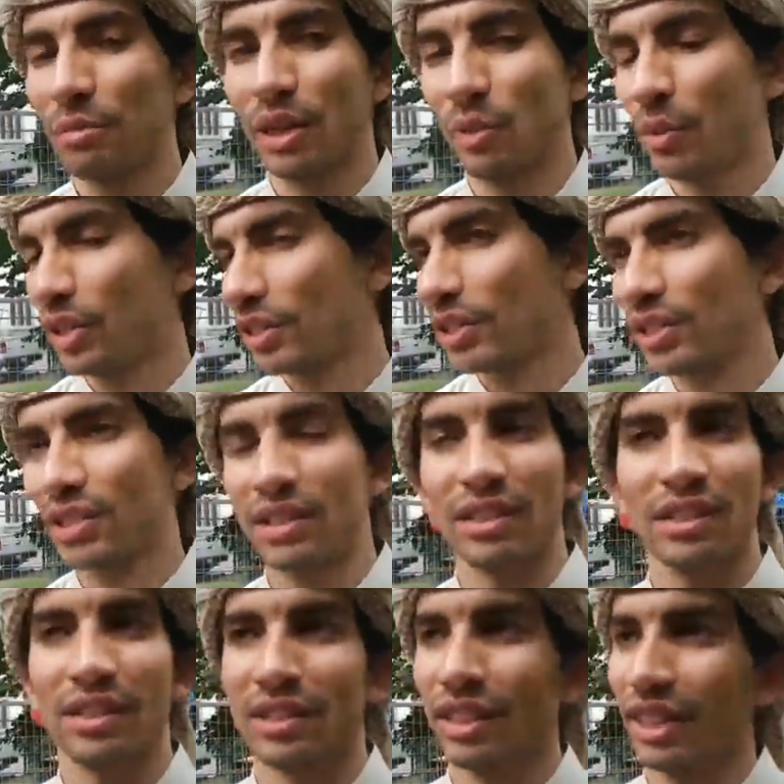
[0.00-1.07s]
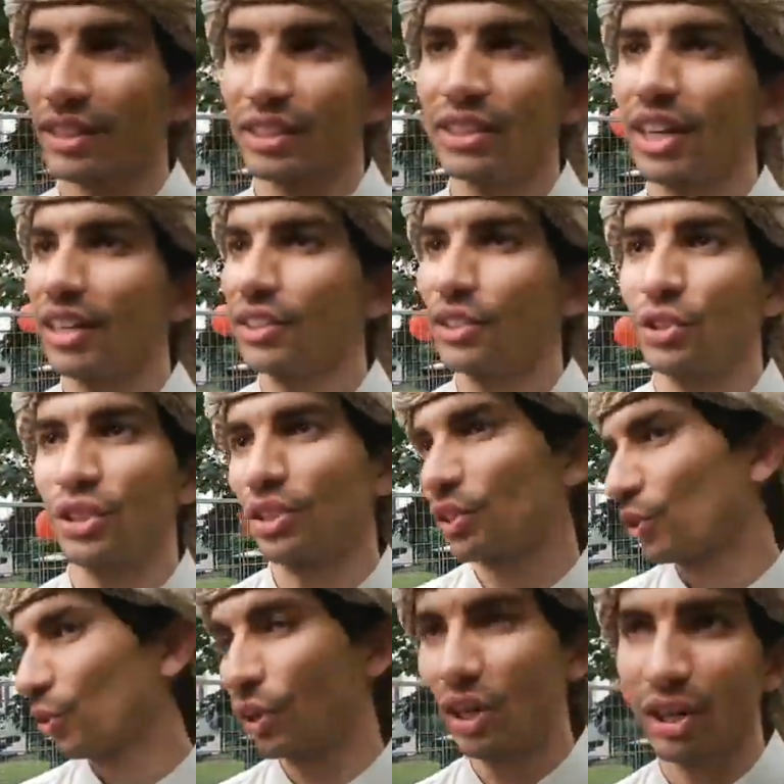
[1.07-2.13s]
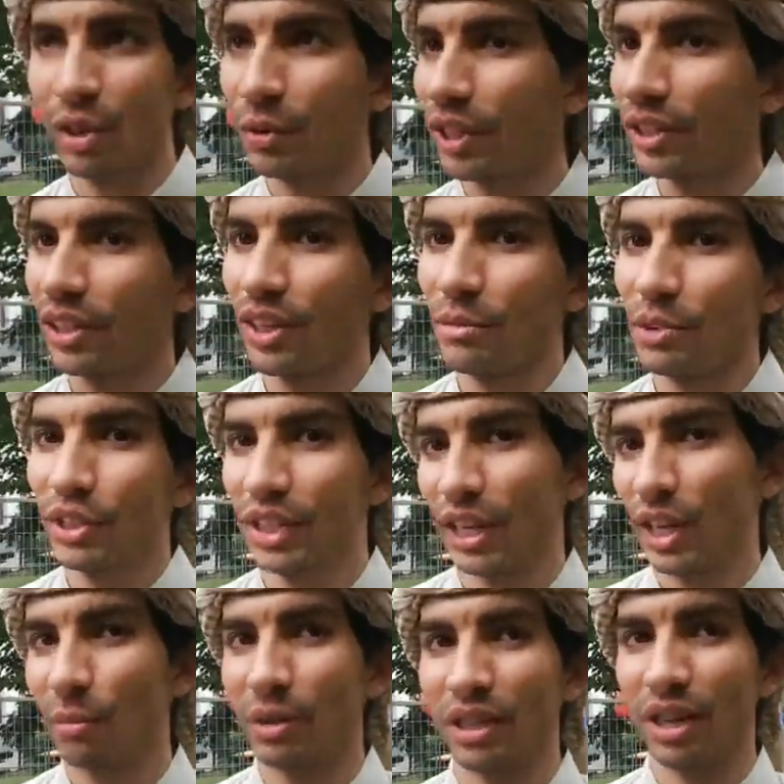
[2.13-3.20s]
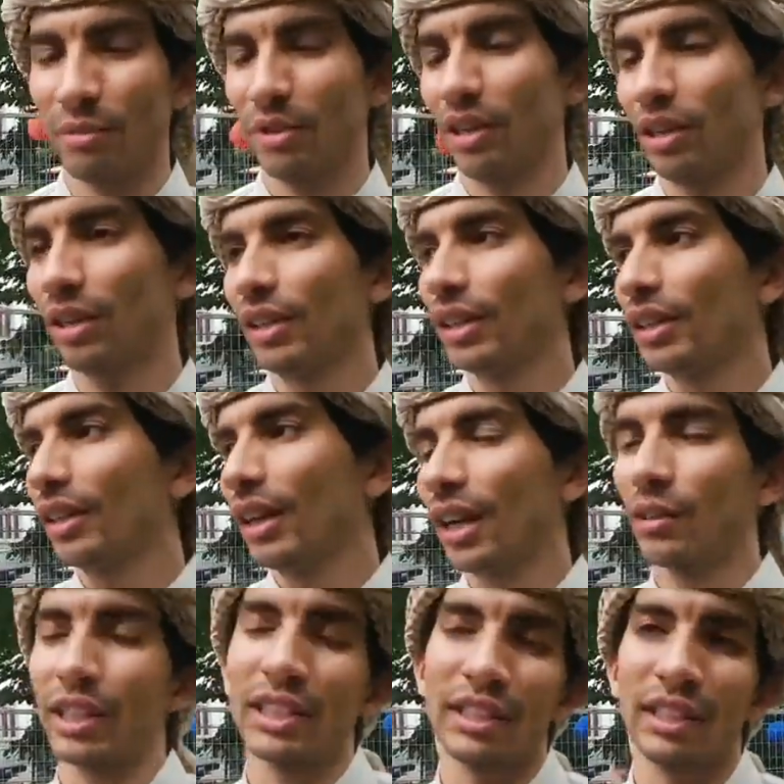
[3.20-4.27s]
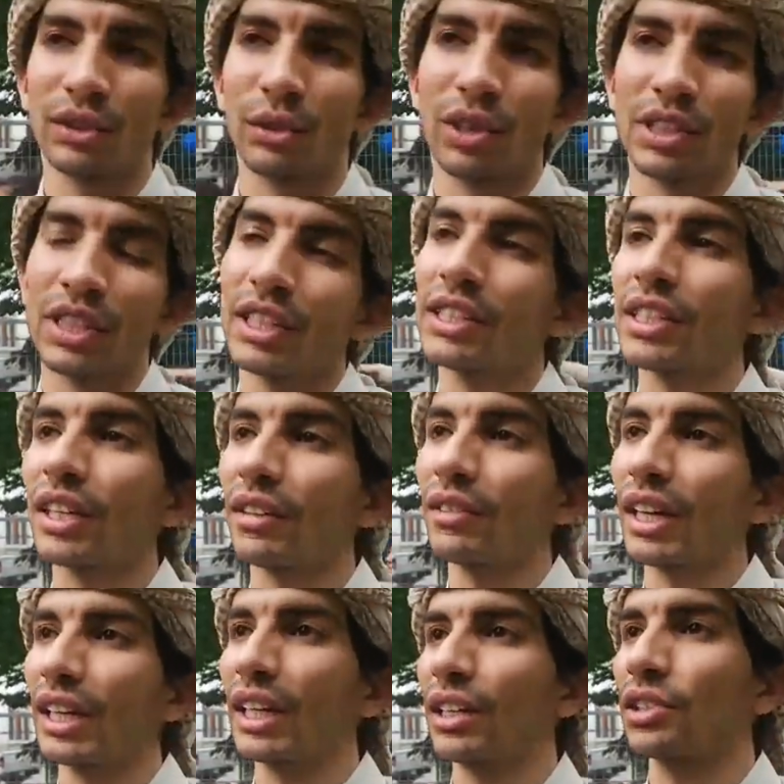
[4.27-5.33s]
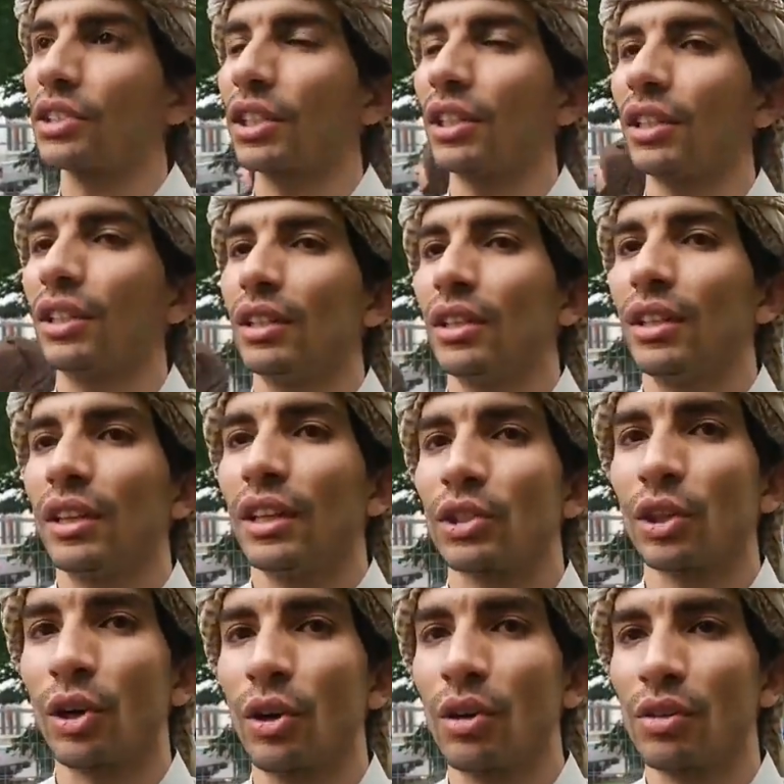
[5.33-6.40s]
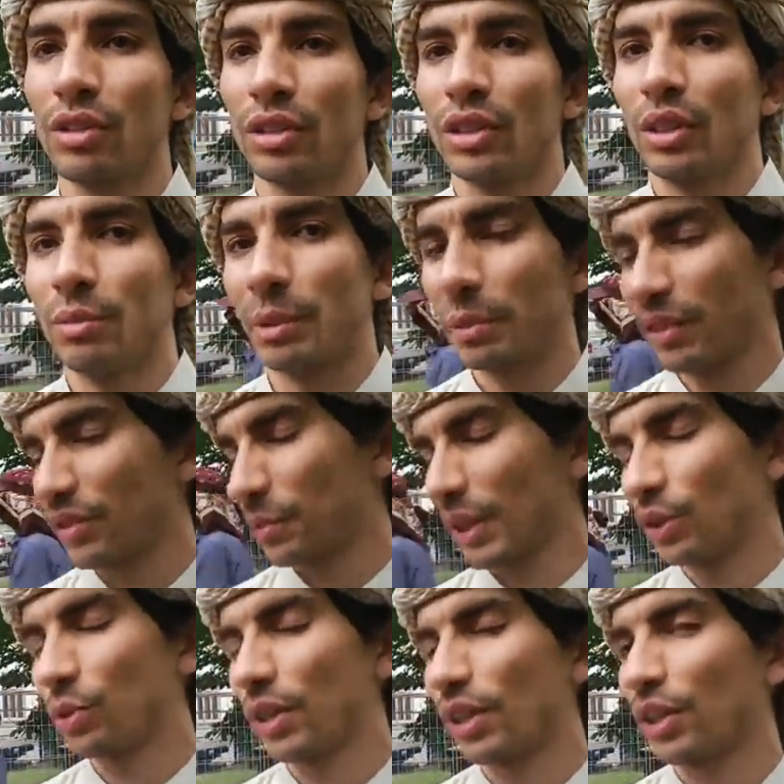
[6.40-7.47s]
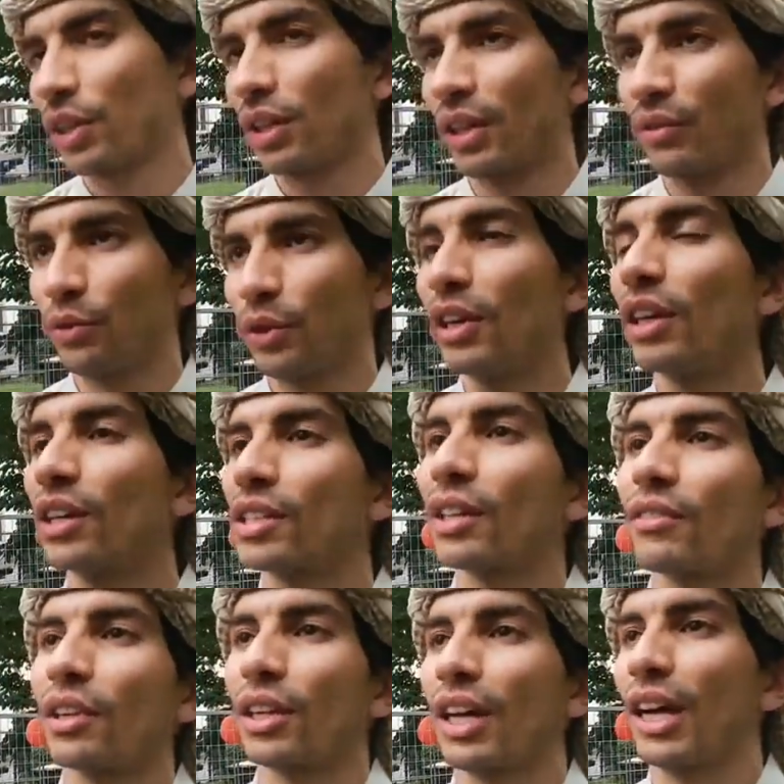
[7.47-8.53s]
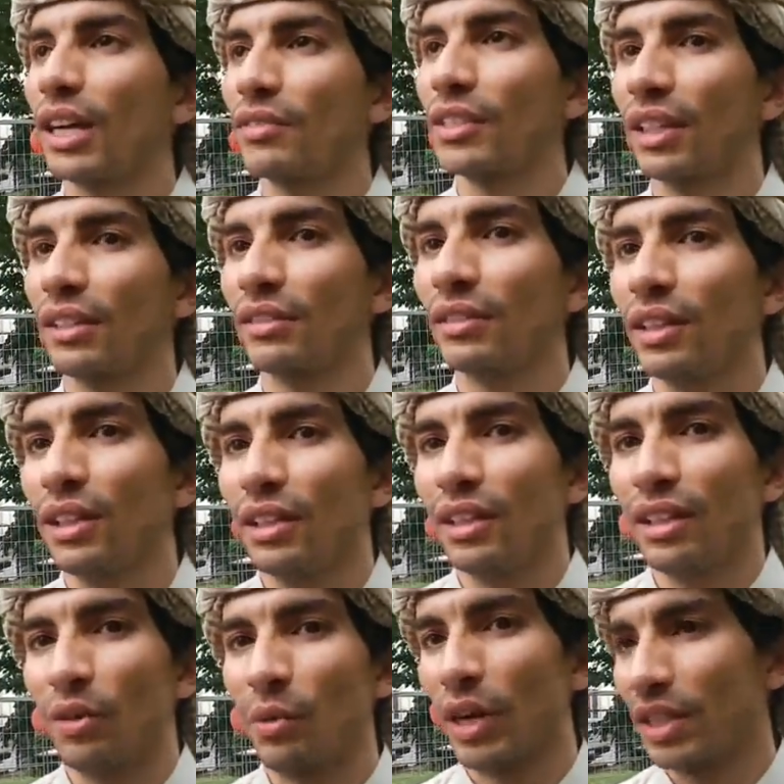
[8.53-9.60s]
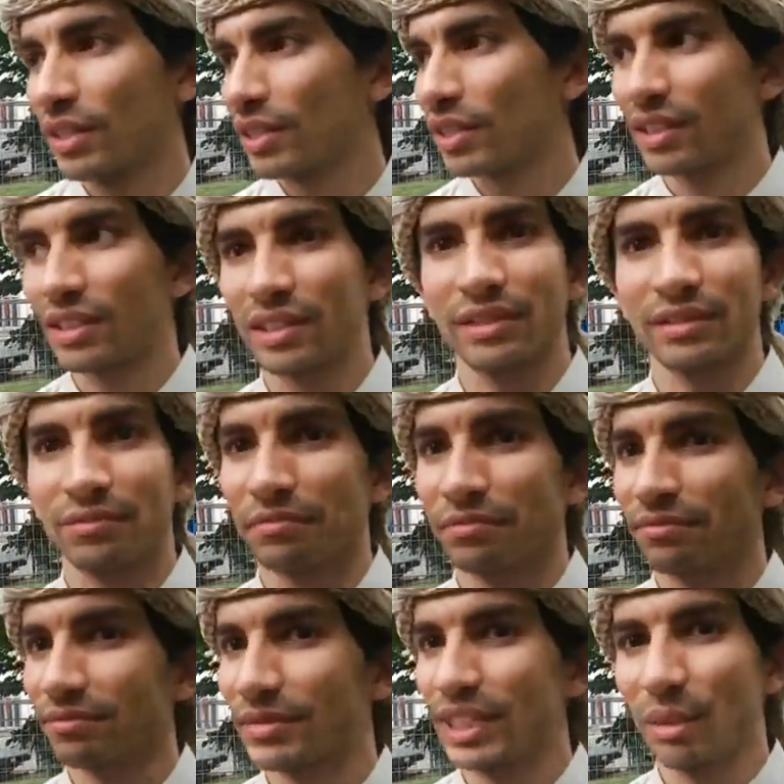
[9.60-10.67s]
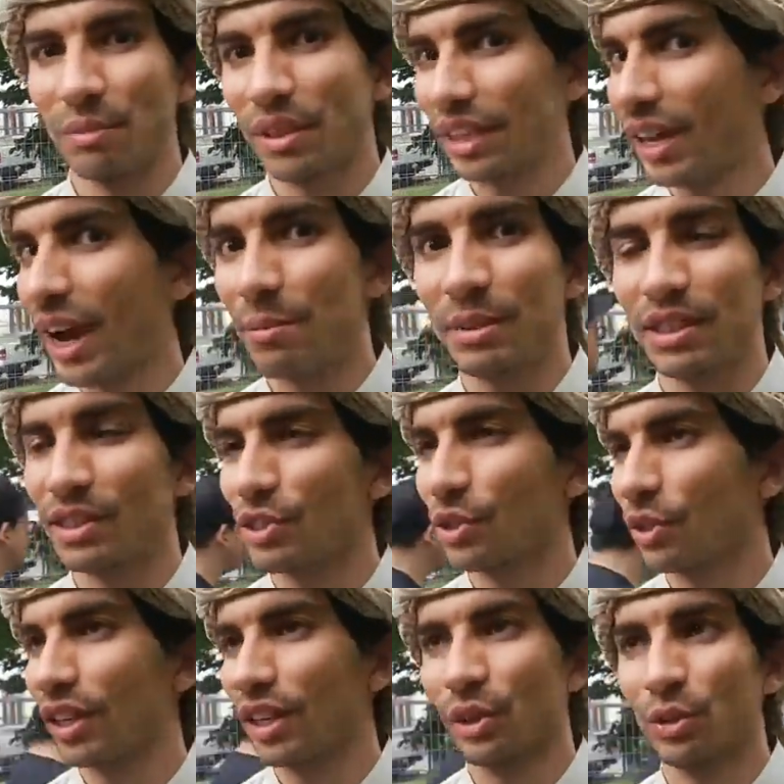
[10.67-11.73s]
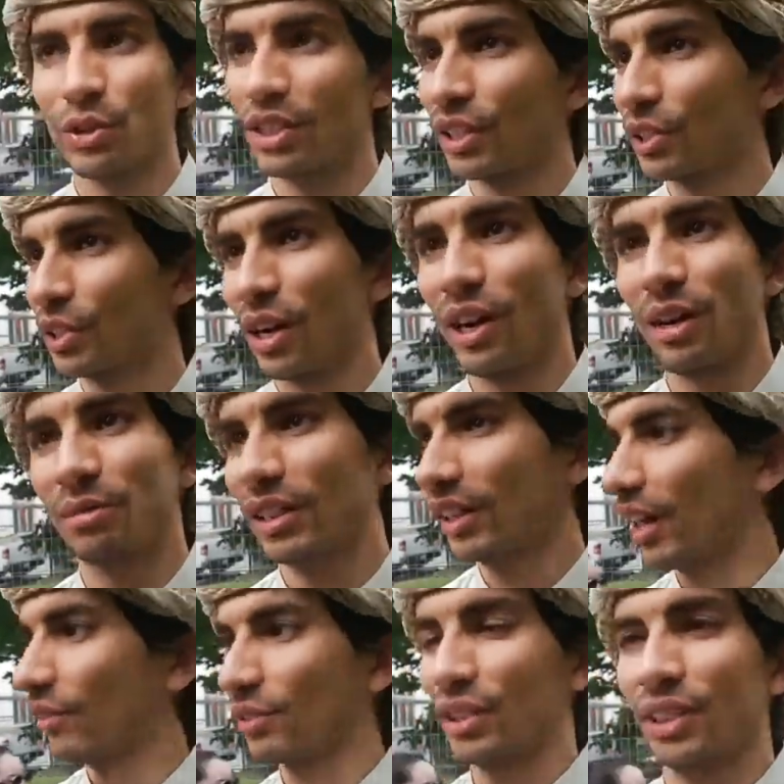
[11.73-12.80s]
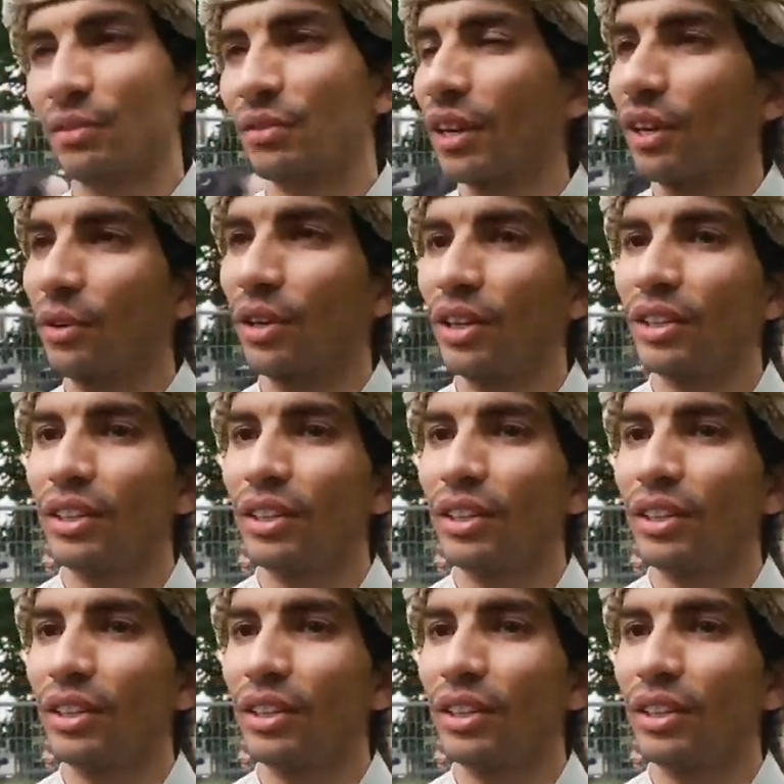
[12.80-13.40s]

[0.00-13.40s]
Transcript: But once that's done, you're no longer welcome. You cannot become a resident or a citizen of that country. So people have spent 20, 30, 40 years of their lives, and once something happens or they lose their job, they have to leave right away.